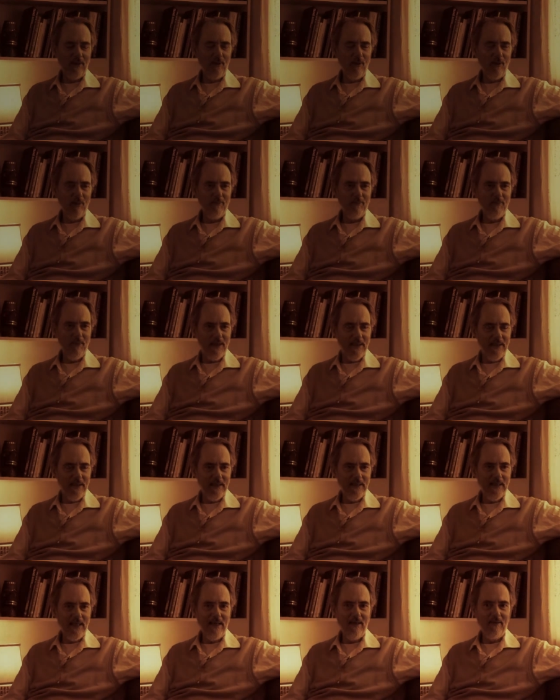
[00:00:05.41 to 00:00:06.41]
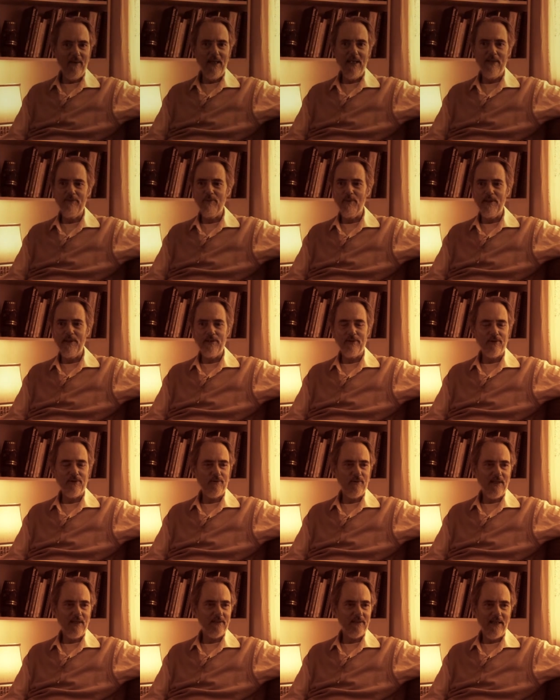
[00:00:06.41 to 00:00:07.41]
called money now. Everybody's
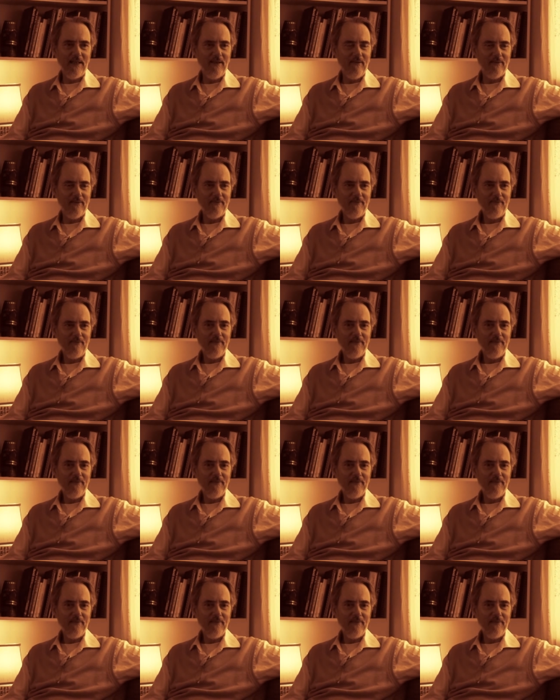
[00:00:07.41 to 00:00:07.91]
stressed out.